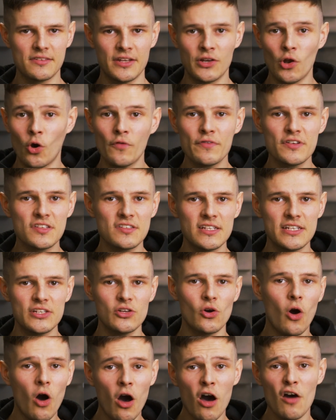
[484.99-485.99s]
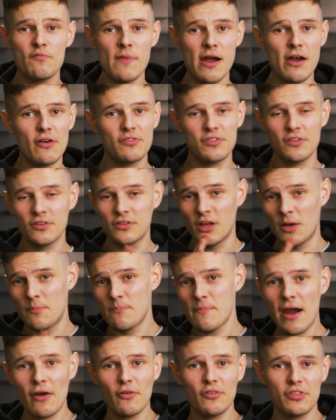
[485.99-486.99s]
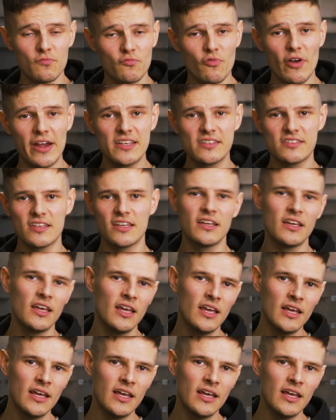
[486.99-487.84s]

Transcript: and obviously your half marathon and marathon racing,